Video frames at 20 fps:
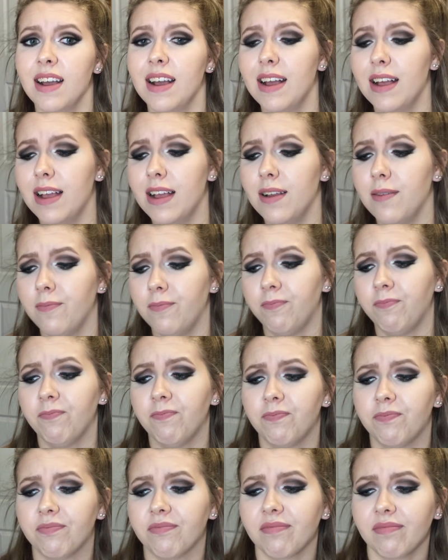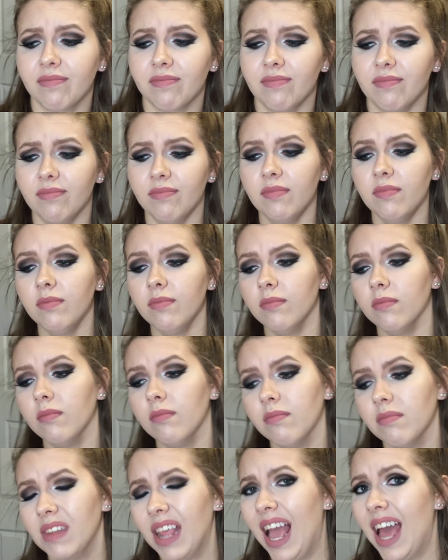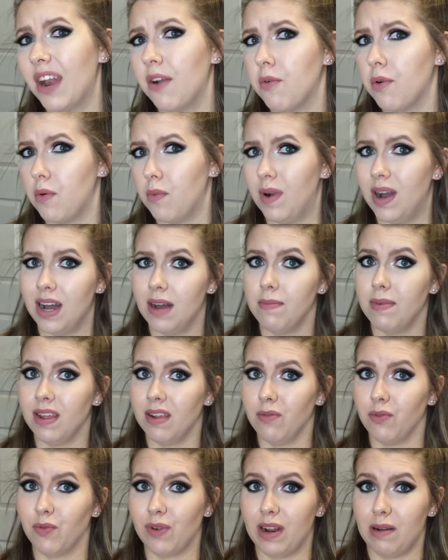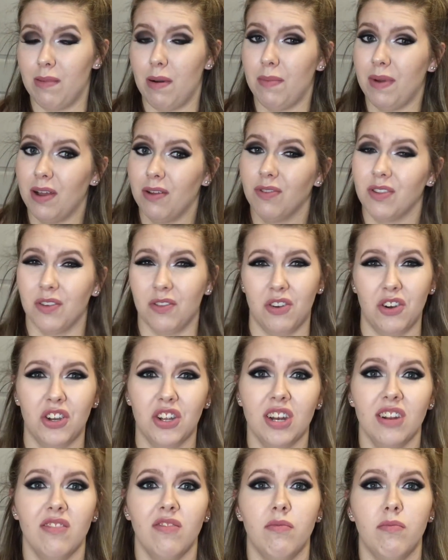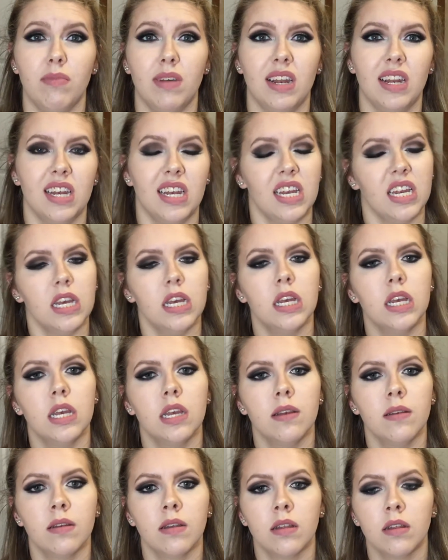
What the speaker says: I don't know why, but it was right on my bone, so it should have, but it didn't.